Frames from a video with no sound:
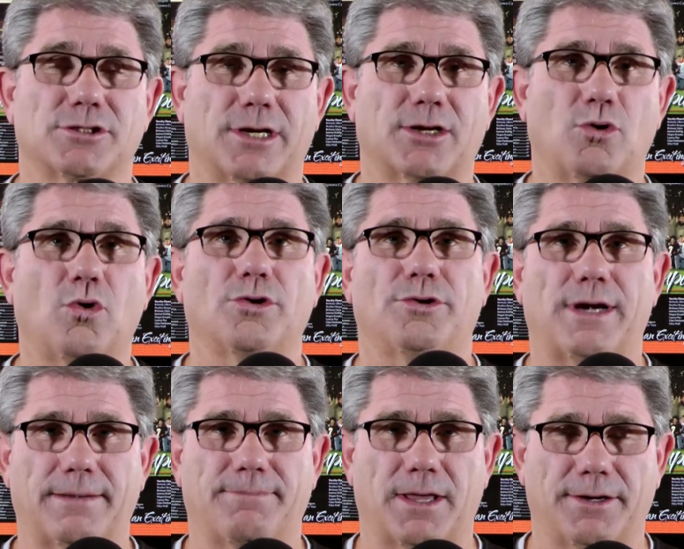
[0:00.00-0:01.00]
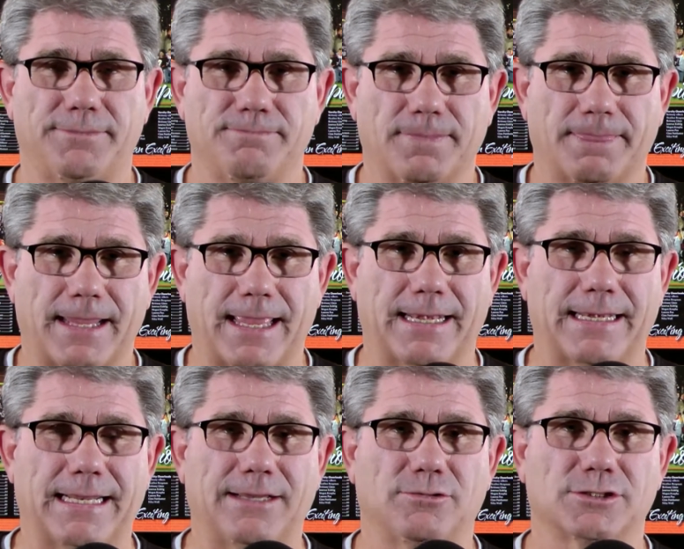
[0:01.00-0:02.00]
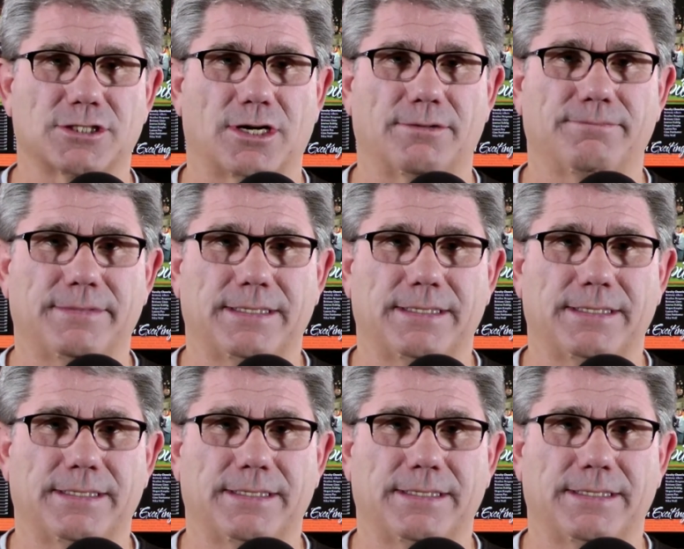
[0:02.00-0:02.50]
corner and punter, and Neil is our